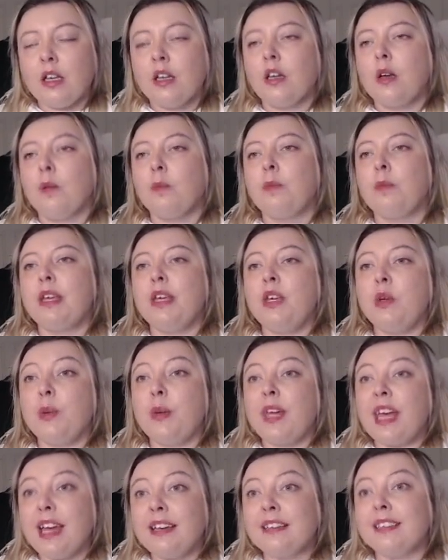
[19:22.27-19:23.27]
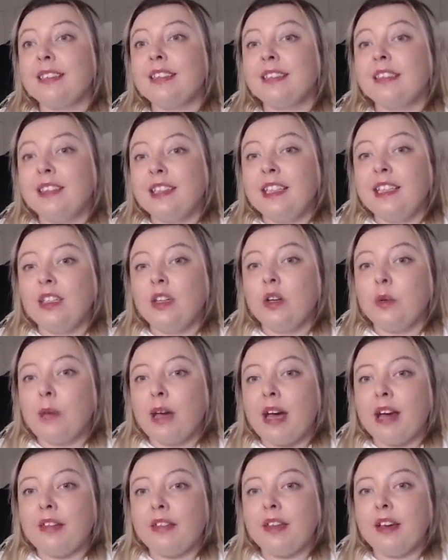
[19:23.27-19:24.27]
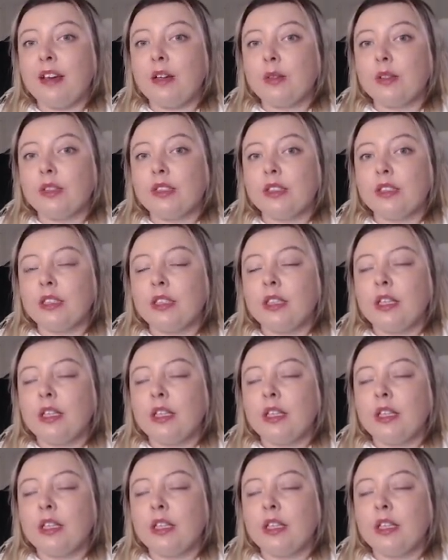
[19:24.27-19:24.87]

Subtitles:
but you can clean your bathhouse.